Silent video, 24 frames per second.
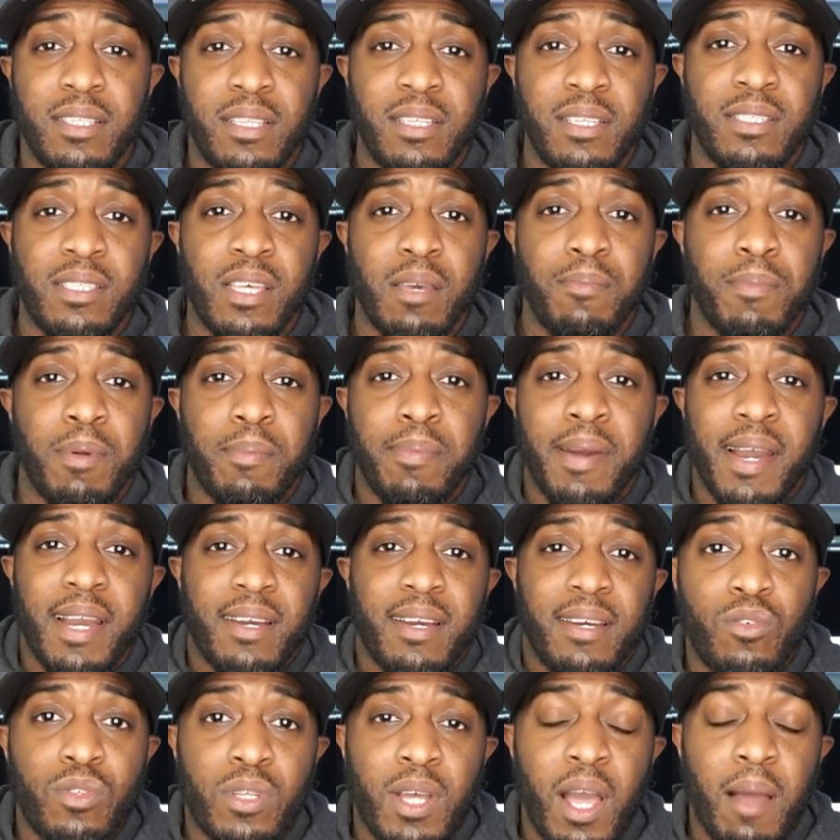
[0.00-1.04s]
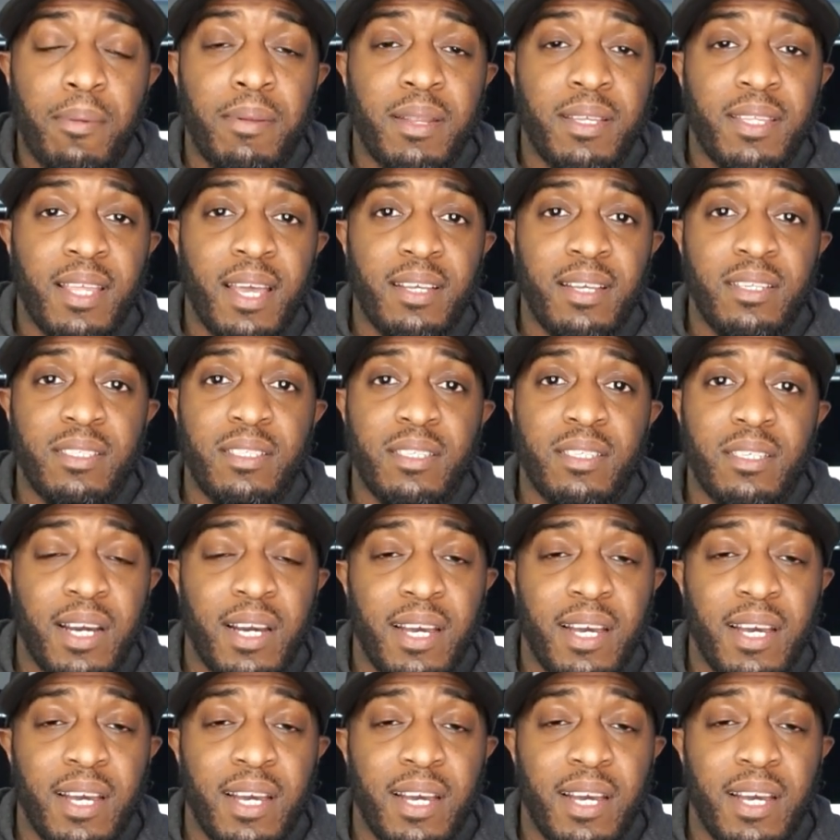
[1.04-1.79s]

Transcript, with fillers: It did set me back good couple of days.